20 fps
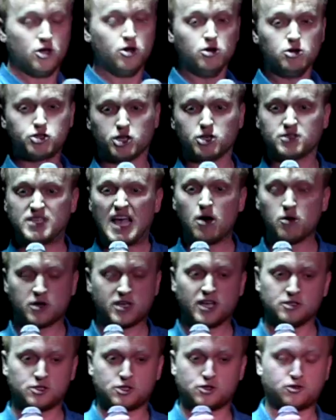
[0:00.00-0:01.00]
Hoosiers
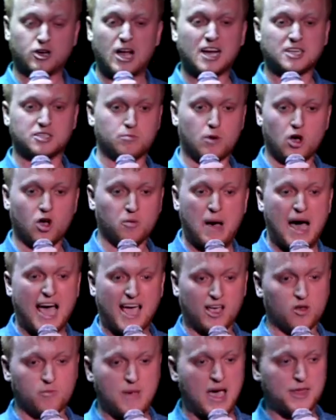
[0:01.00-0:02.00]
out construct
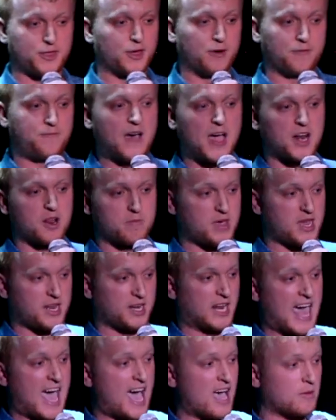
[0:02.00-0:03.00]
mobile
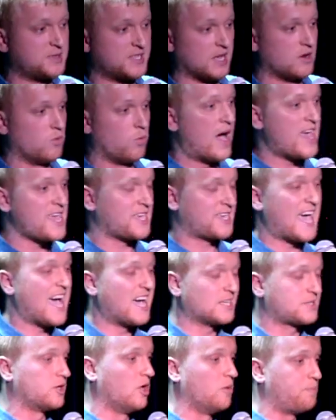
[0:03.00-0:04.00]
methamphetamine labs in White
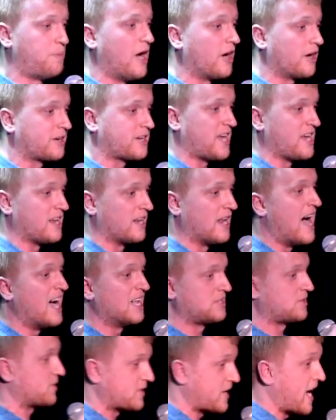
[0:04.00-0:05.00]
Castle parking
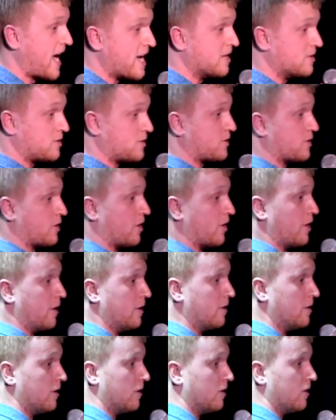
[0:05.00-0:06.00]
lots
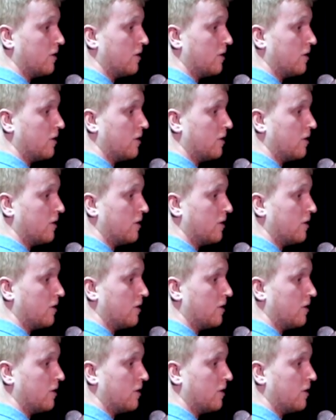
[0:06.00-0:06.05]
cancer.